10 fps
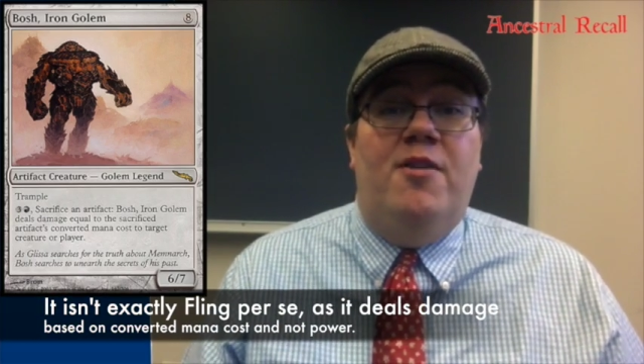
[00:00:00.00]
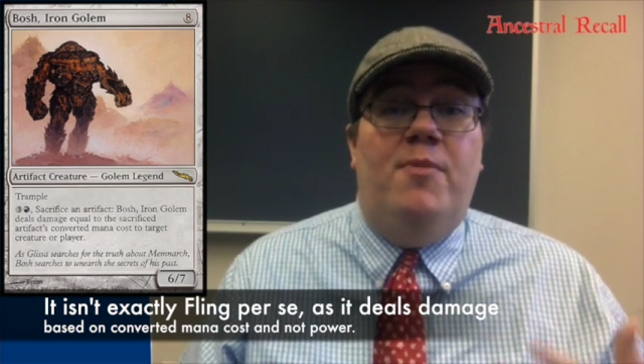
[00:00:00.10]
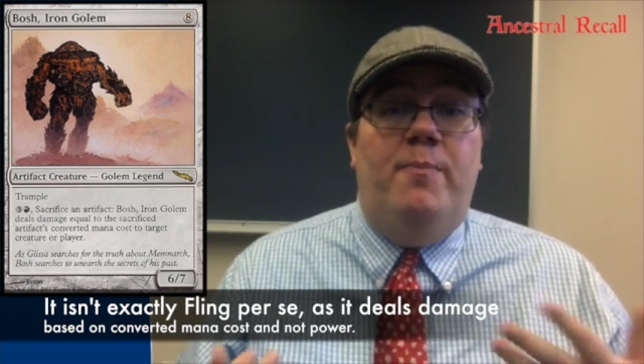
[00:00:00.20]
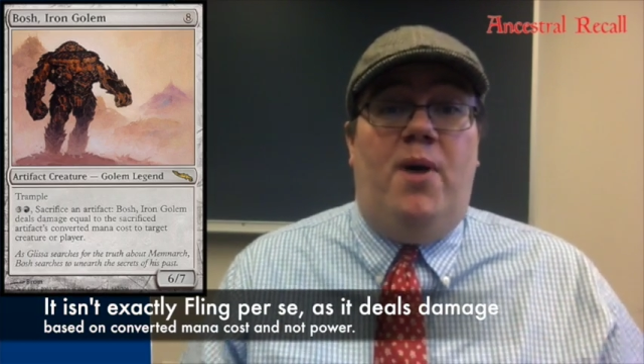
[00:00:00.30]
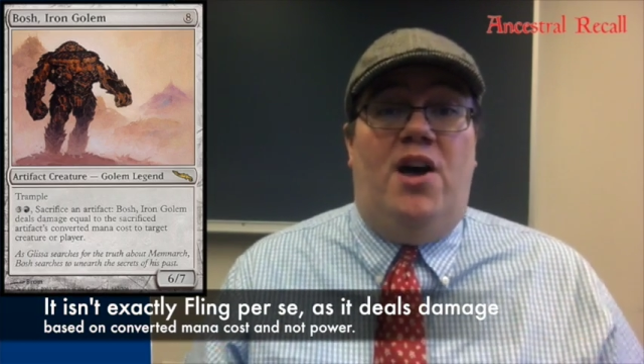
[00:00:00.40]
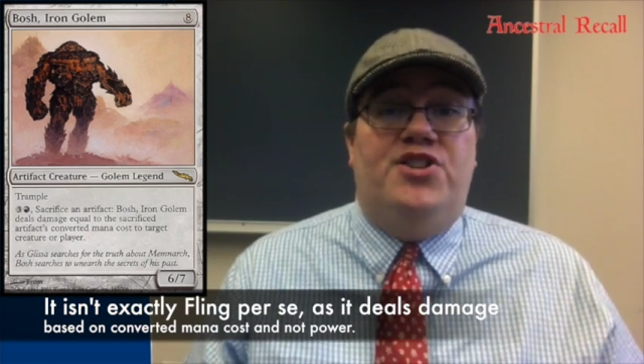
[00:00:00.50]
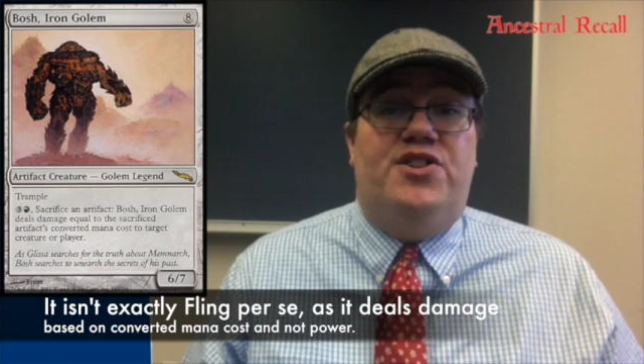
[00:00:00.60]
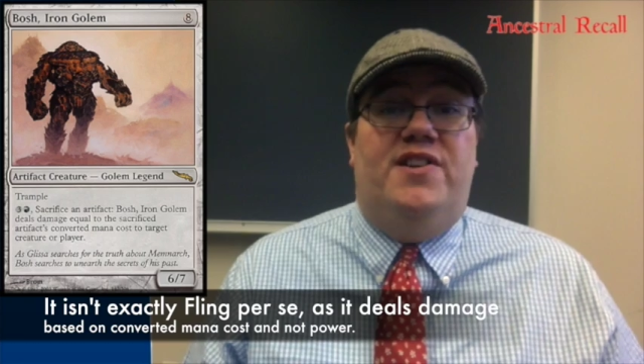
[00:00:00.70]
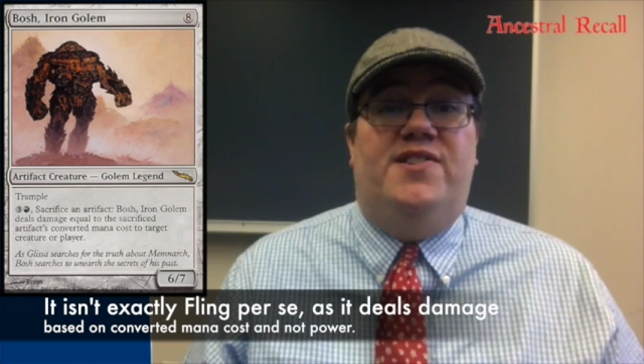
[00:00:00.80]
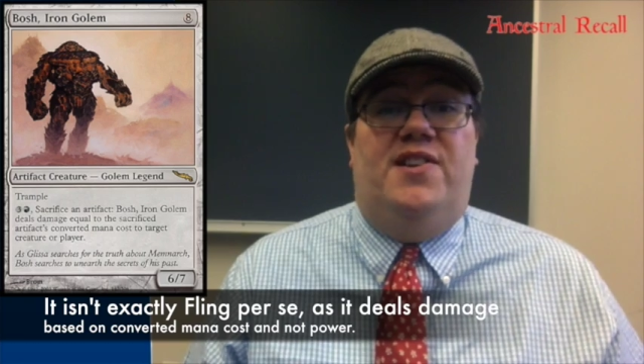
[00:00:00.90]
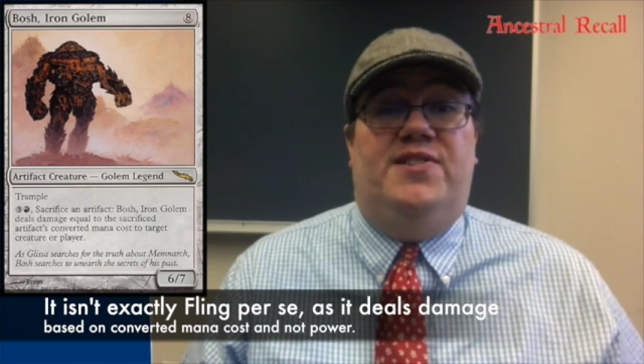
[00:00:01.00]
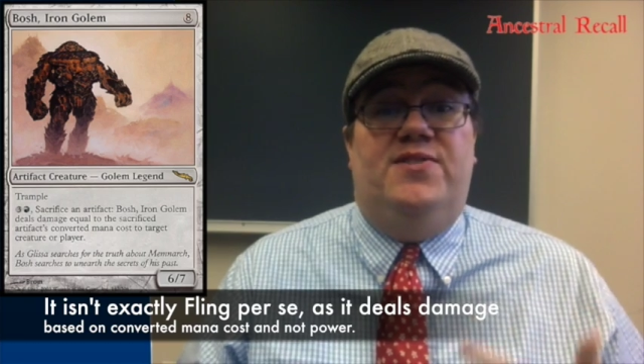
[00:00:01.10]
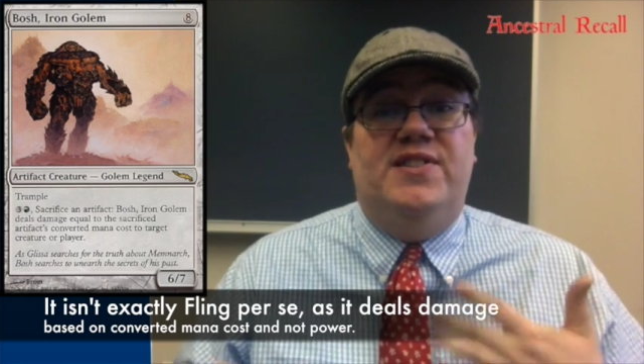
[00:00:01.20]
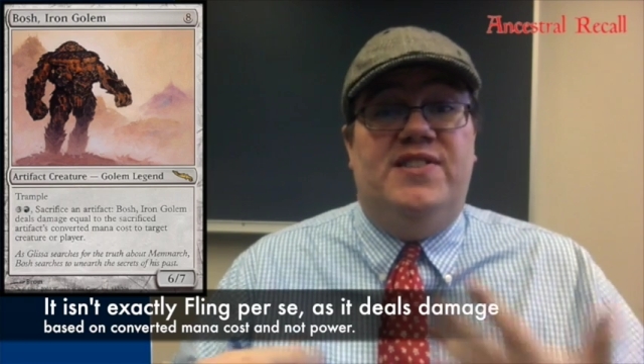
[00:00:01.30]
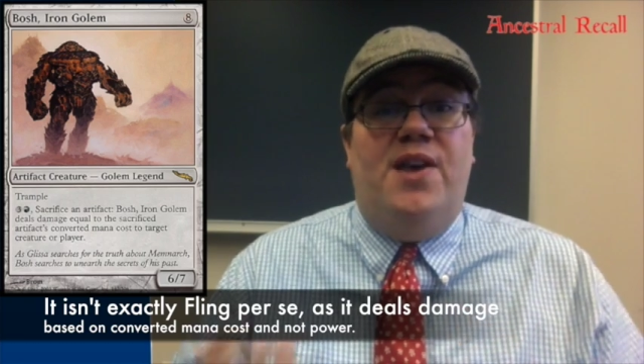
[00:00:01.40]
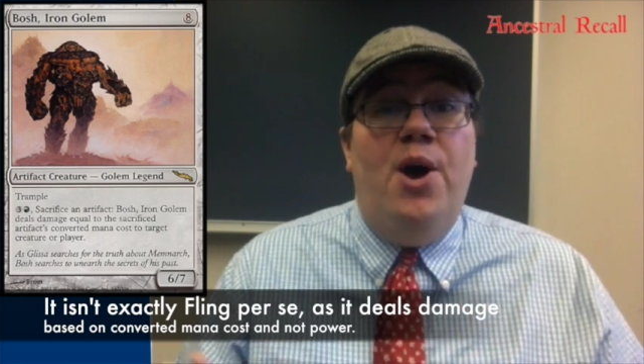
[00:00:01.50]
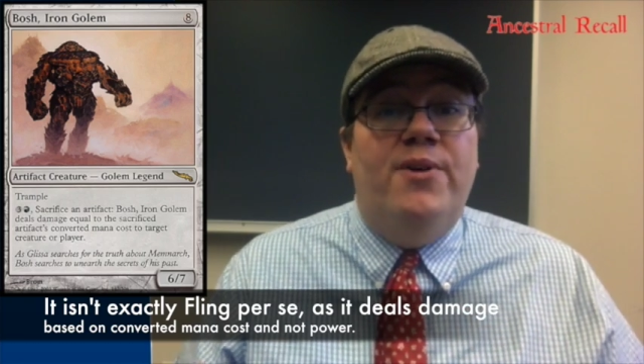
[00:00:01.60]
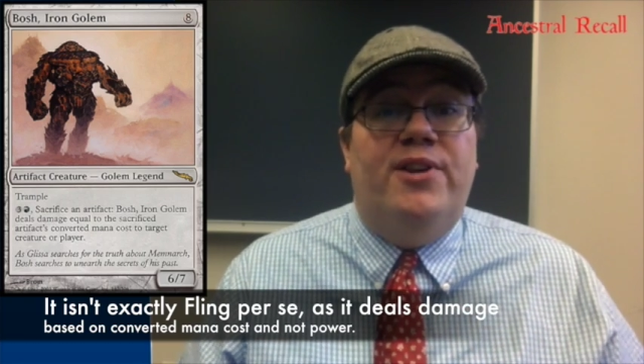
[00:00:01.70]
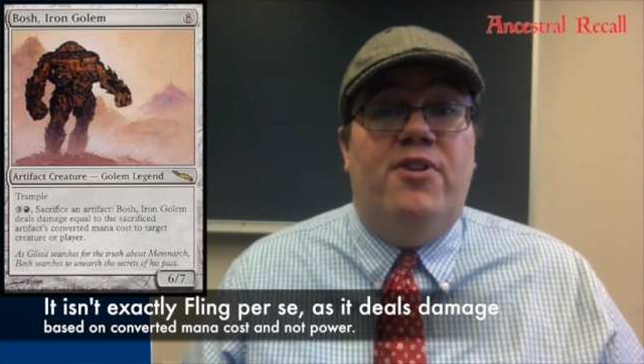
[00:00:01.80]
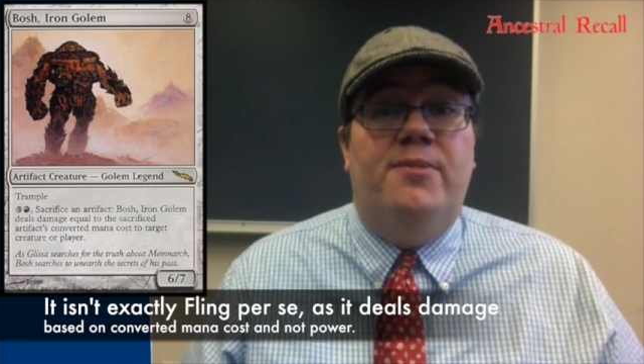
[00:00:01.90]
but Bosch is also slow
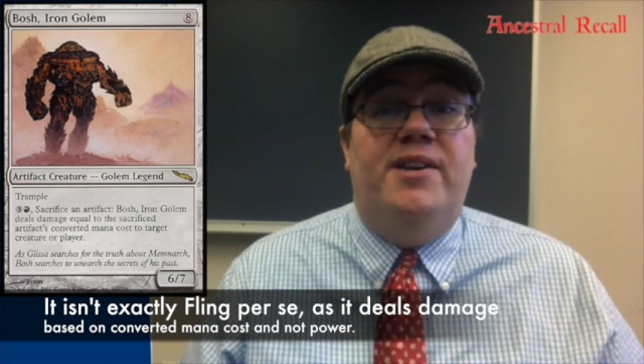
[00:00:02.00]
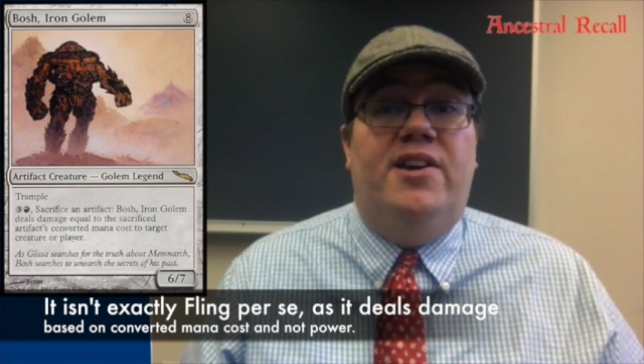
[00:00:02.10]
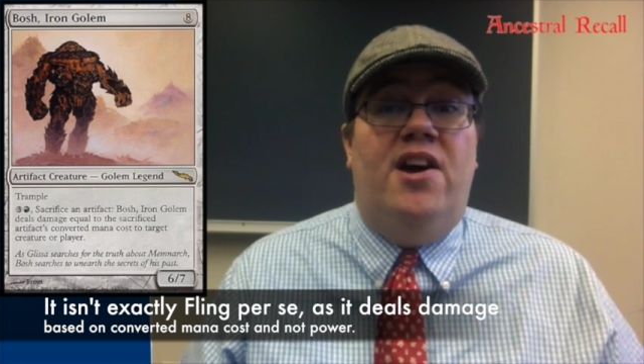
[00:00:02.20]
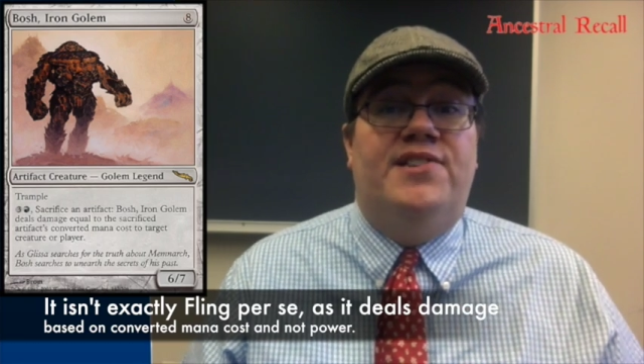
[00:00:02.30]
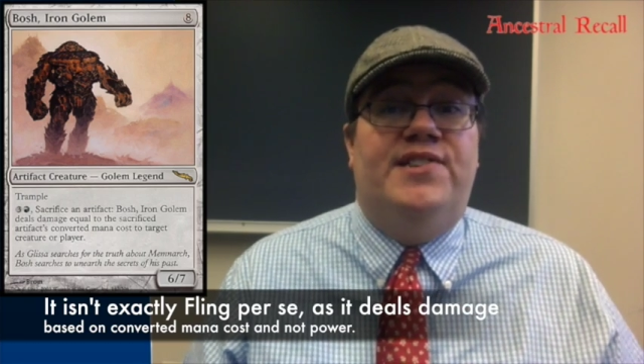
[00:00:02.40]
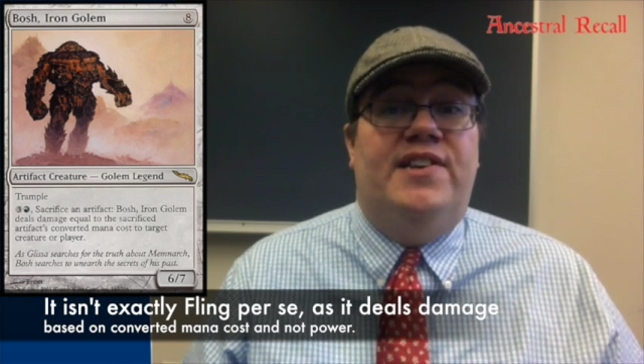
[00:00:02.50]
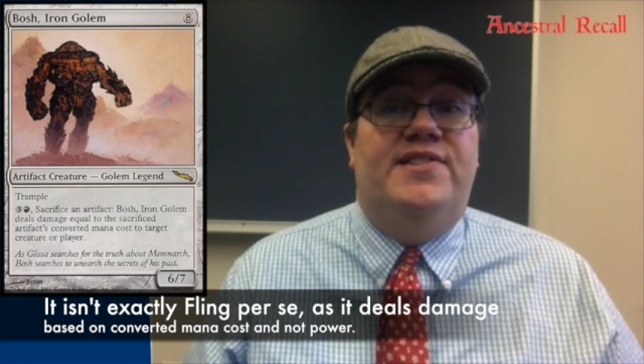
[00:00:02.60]
and incredibly costly,